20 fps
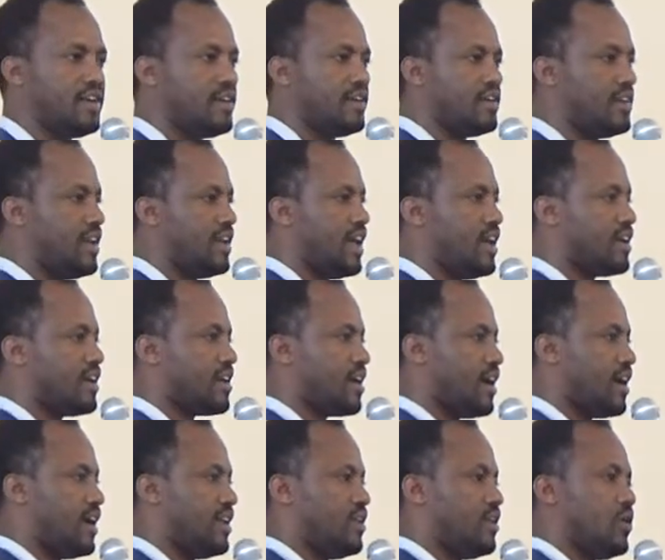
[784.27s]
like
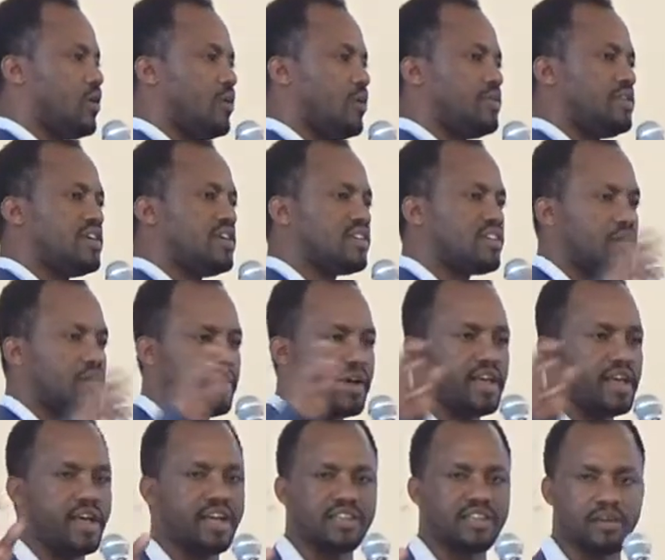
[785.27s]
an object by
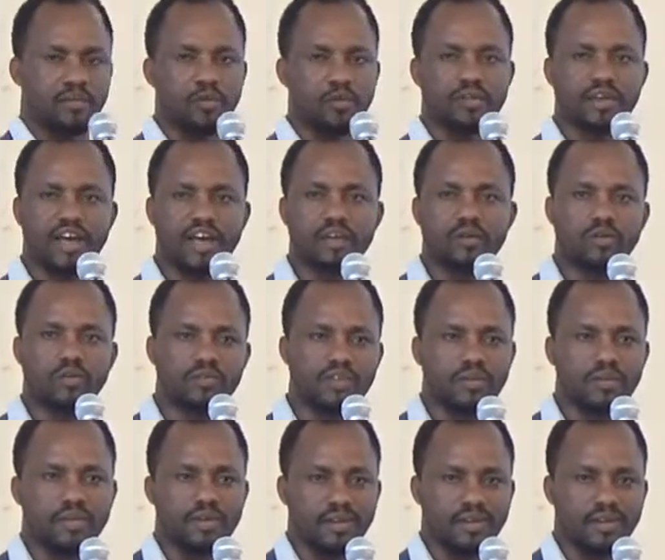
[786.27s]
attribute kind of table.